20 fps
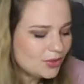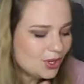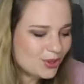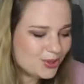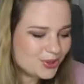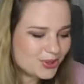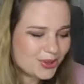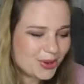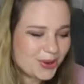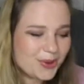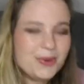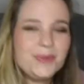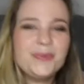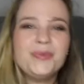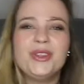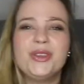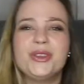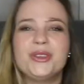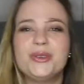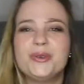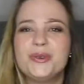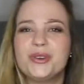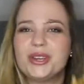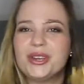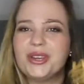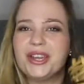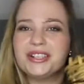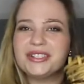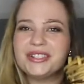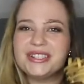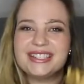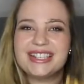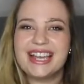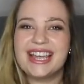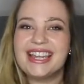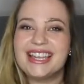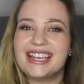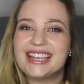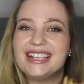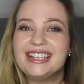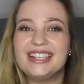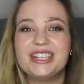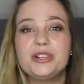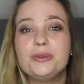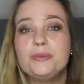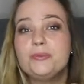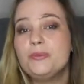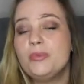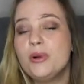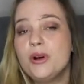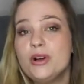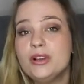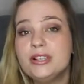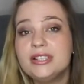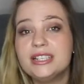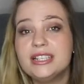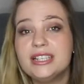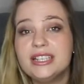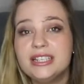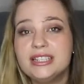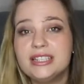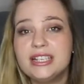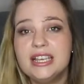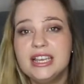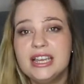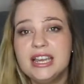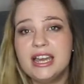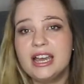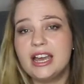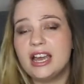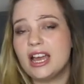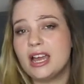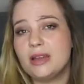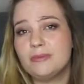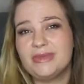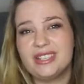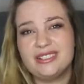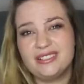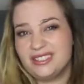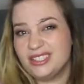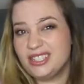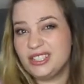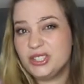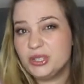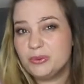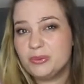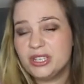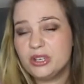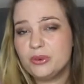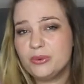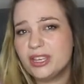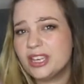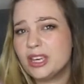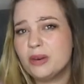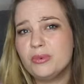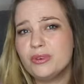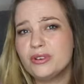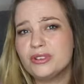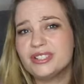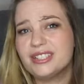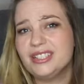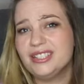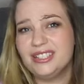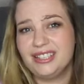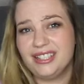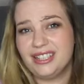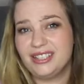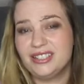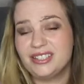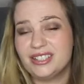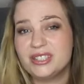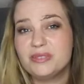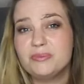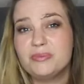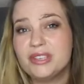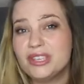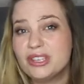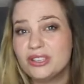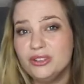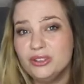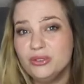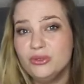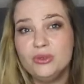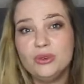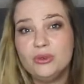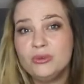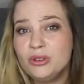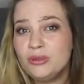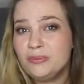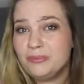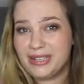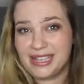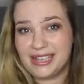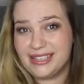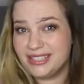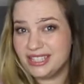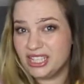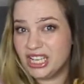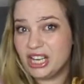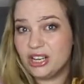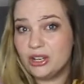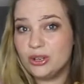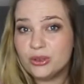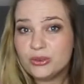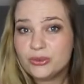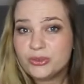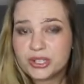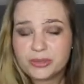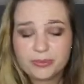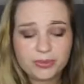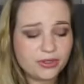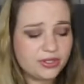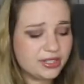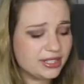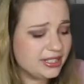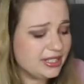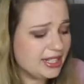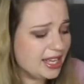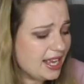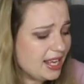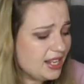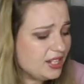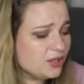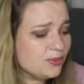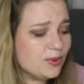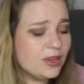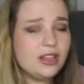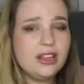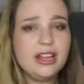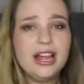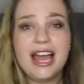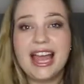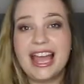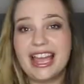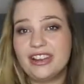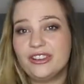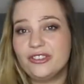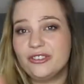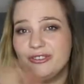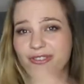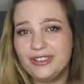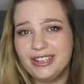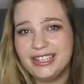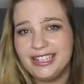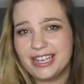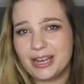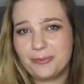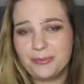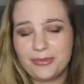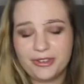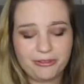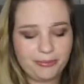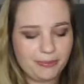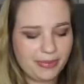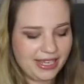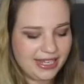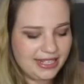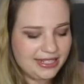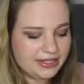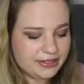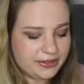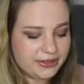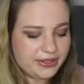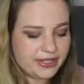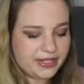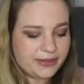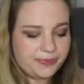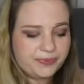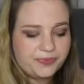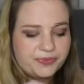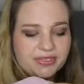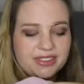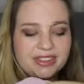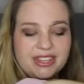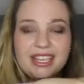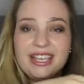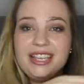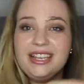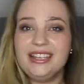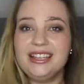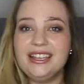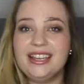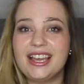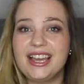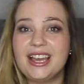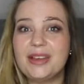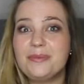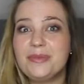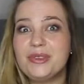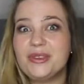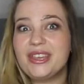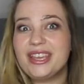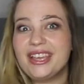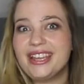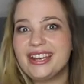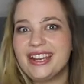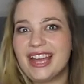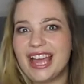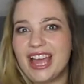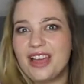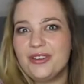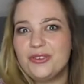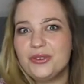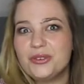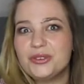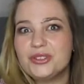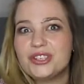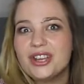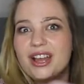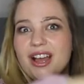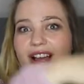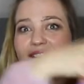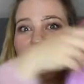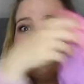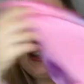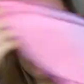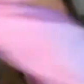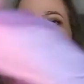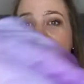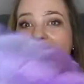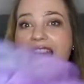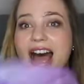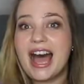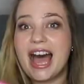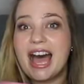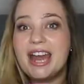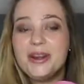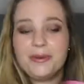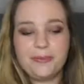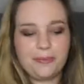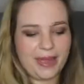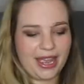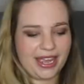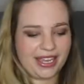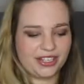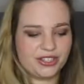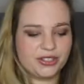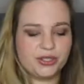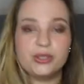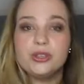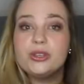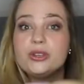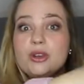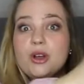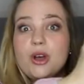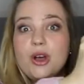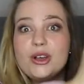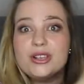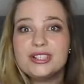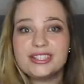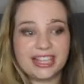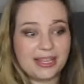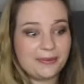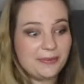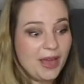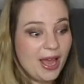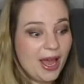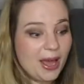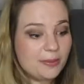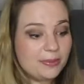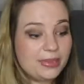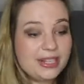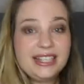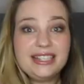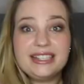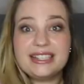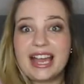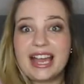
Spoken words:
So you're going to take a little basket. Doesn't need to be a wicker basket, it can just be a normal plastic laundry basket as well, and fill it up with Play Silks. Then you can have your child unpack it. So you're going to ask them, please